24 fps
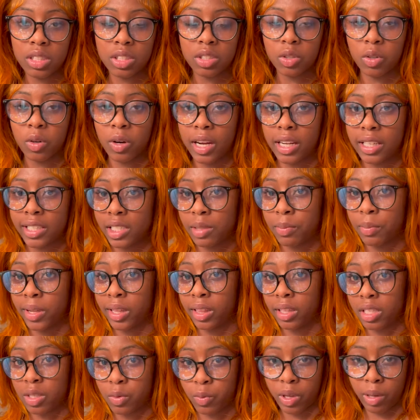So I just put
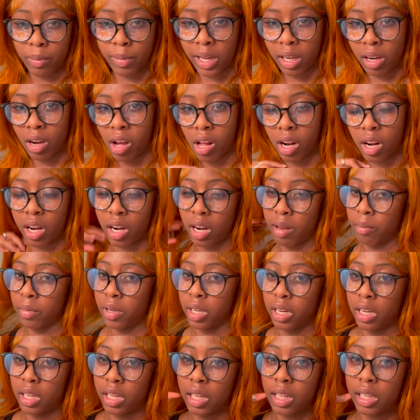this wig back on and I'm
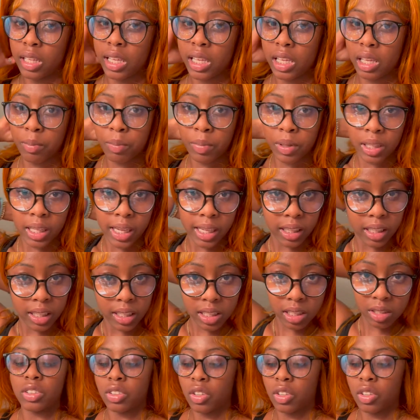gonna keep it like this.